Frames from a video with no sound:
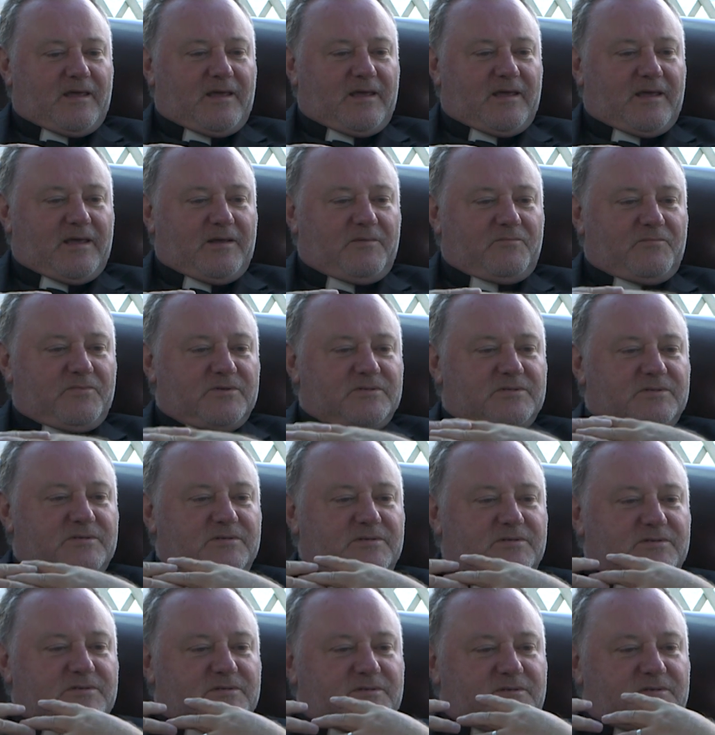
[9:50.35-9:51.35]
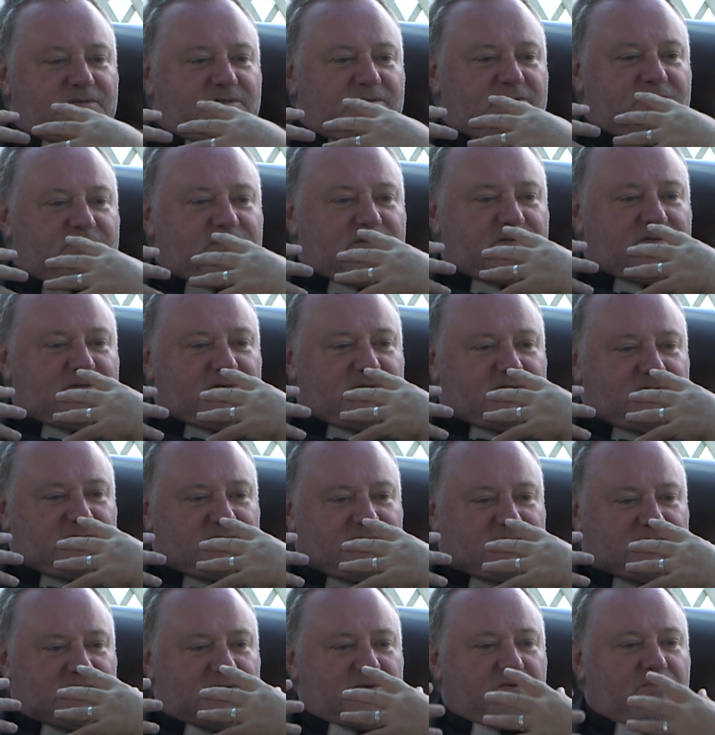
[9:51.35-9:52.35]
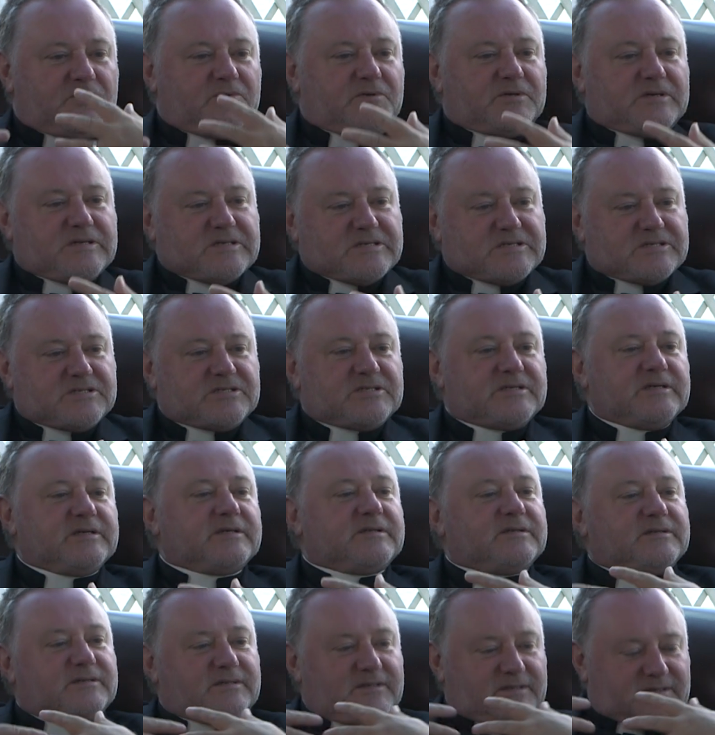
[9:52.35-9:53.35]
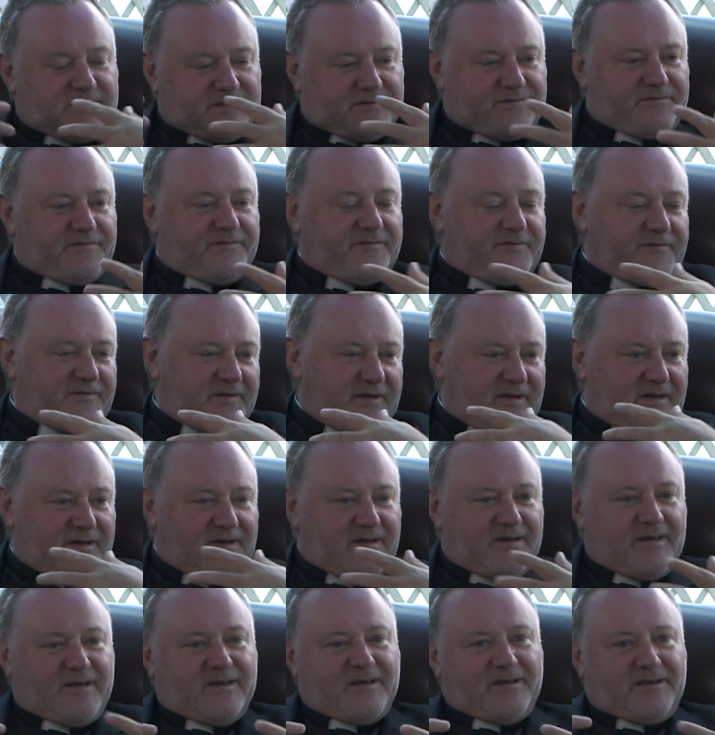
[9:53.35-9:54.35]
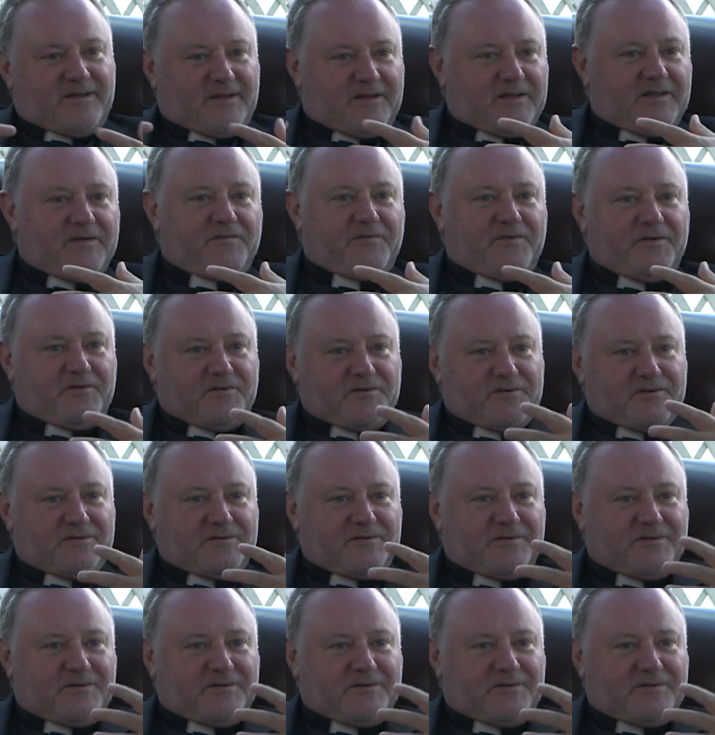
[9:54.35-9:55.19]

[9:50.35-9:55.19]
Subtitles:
it was still considered that if you're